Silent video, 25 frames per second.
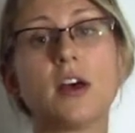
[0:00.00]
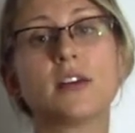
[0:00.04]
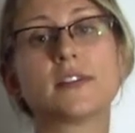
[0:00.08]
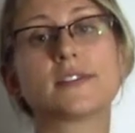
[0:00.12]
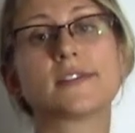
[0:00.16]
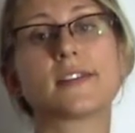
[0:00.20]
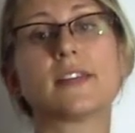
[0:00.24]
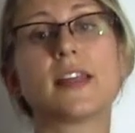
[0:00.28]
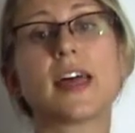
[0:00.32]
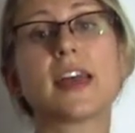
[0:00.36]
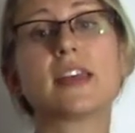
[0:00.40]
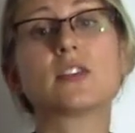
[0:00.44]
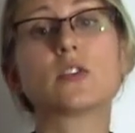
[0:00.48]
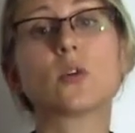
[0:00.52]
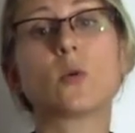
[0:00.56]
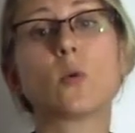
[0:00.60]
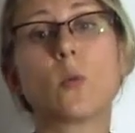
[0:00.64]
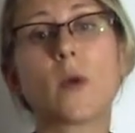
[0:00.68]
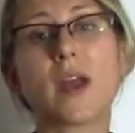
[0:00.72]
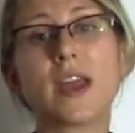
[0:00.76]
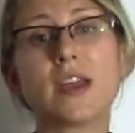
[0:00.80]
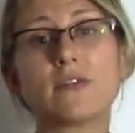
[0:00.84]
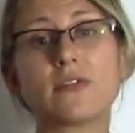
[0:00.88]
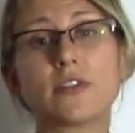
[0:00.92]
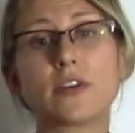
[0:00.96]
So like the
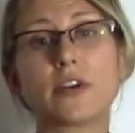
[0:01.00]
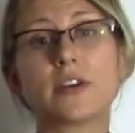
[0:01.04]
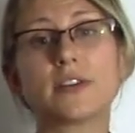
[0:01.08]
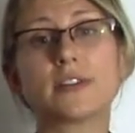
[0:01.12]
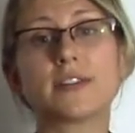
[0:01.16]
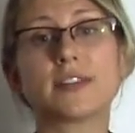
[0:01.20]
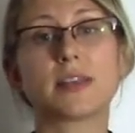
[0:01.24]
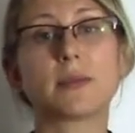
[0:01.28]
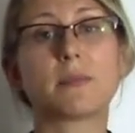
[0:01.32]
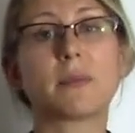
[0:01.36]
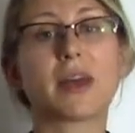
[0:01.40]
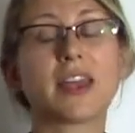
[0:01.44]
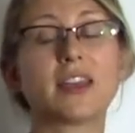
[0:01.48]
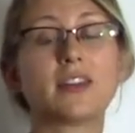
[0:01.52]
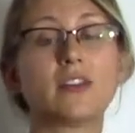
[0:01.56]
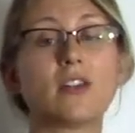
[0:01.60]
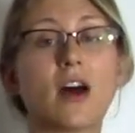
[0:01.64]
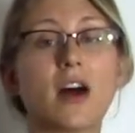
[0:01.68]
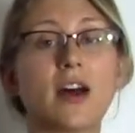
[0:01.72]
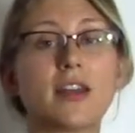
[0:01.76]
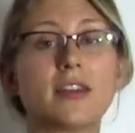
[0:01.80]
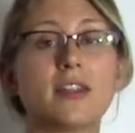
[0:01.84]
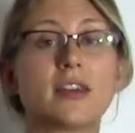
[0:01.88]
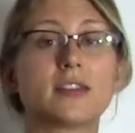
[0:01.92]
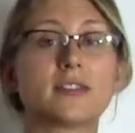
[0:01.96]
waivers, they might
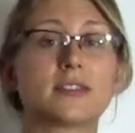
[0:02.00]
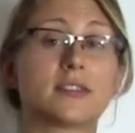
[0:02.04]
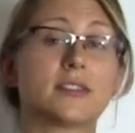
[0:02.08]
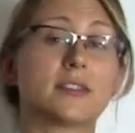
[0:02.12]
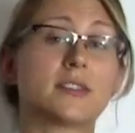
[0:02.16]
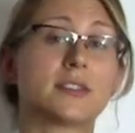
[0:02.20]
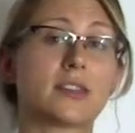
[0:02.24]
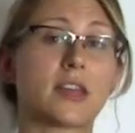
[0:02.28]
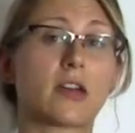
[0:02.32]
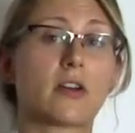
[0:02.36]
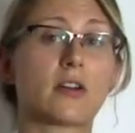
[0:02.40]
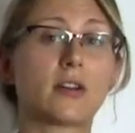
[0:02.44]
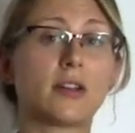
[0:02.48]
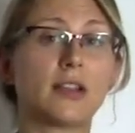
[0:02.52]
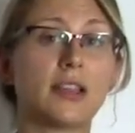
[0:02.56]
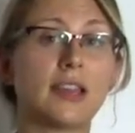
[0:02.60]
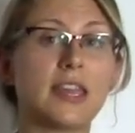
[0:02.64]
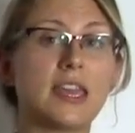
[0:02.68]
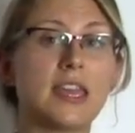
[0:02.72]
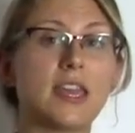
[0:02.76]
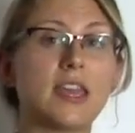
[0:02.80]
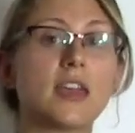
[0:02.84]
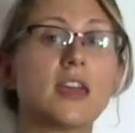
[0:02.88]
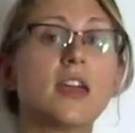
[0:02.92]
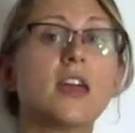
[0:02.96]
not
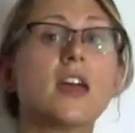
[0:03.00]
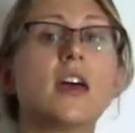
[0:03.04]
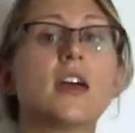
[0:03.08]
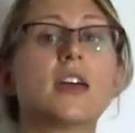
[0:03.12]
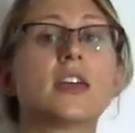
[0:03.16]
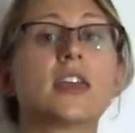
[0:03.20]
necessarily